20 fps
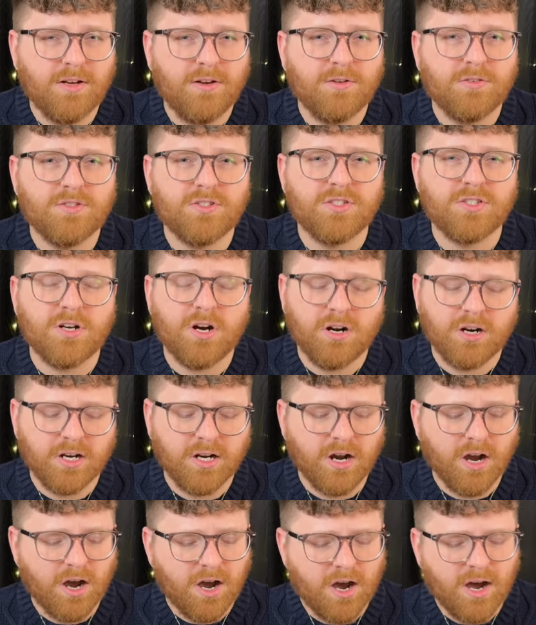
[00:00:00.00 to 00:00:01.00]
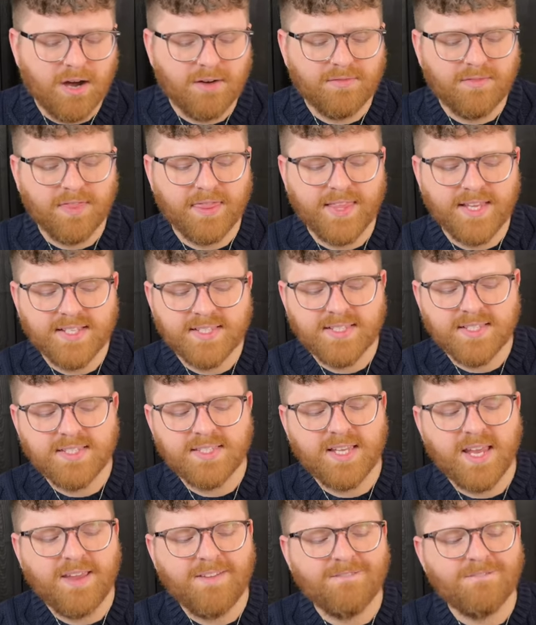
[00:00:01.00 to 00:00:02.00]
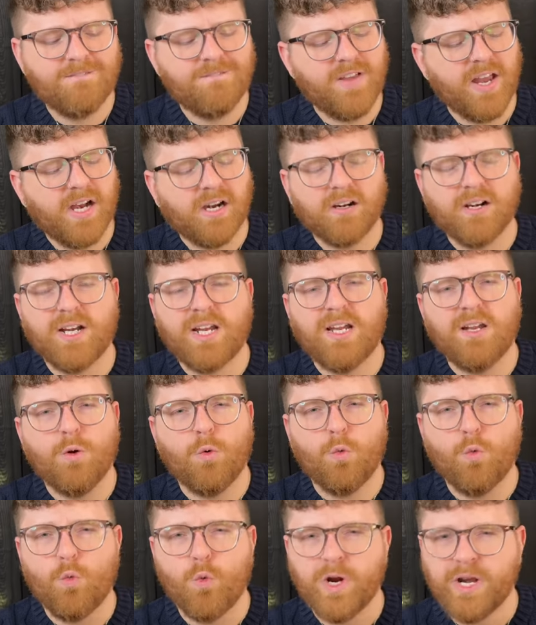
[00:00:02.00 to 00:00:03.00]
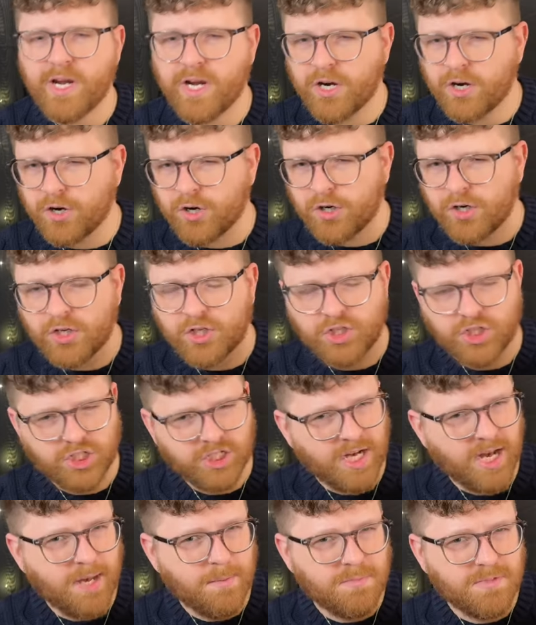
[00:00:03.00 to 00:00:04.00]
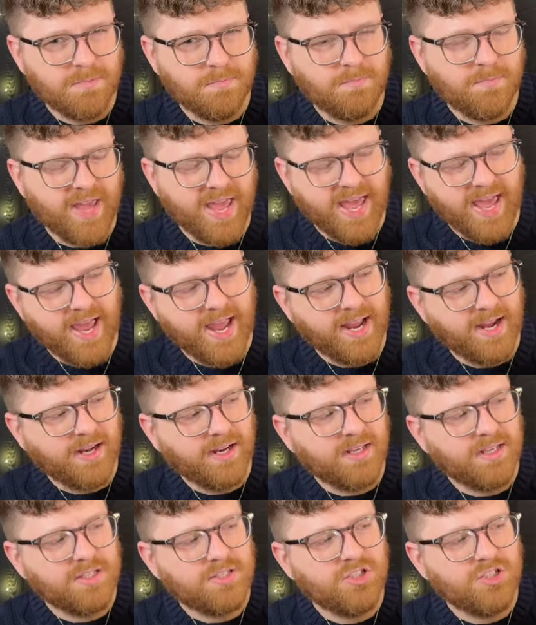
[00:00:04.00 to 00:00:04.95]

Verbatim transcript: Starting off, this is a very weird shaped bag